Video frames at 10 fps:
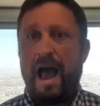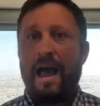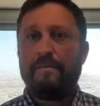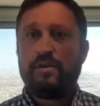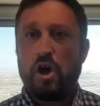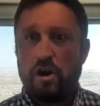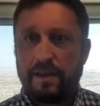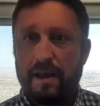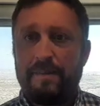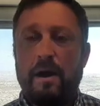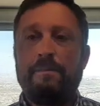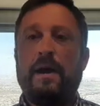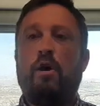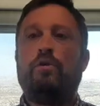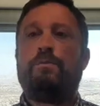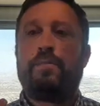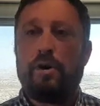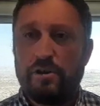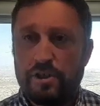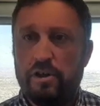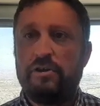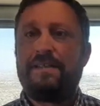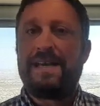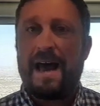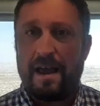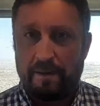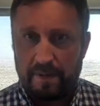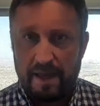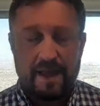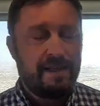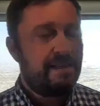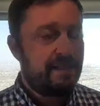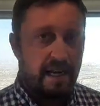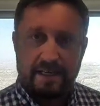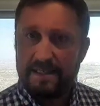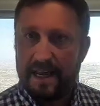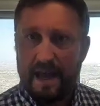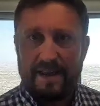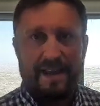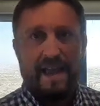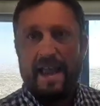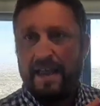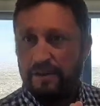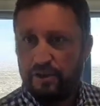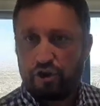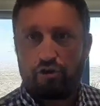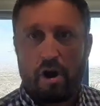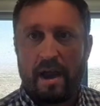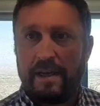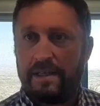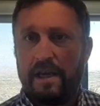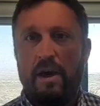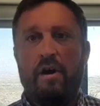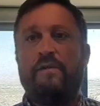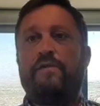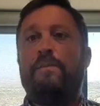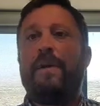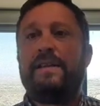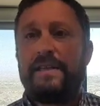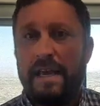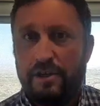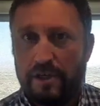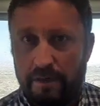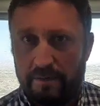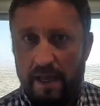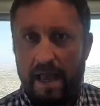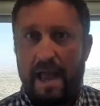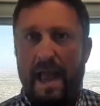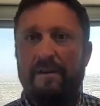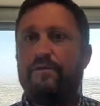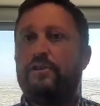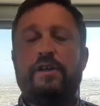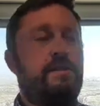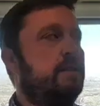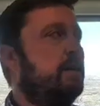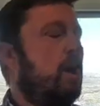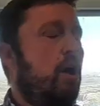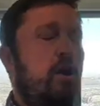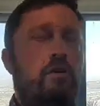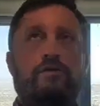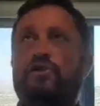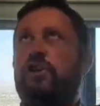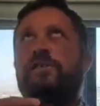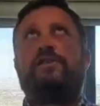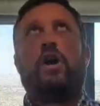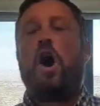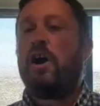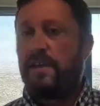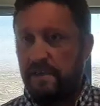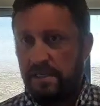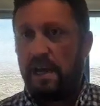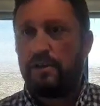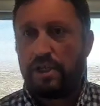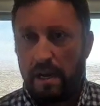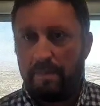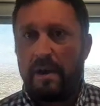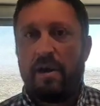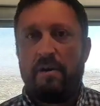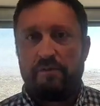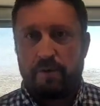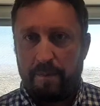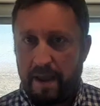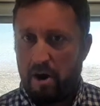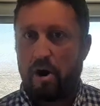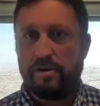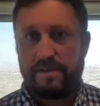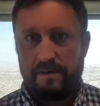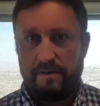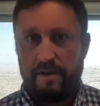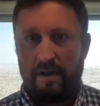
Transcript: I'm talking about my own personal time set aside and enshrined for meditation and for just talking to Hashem from my heart.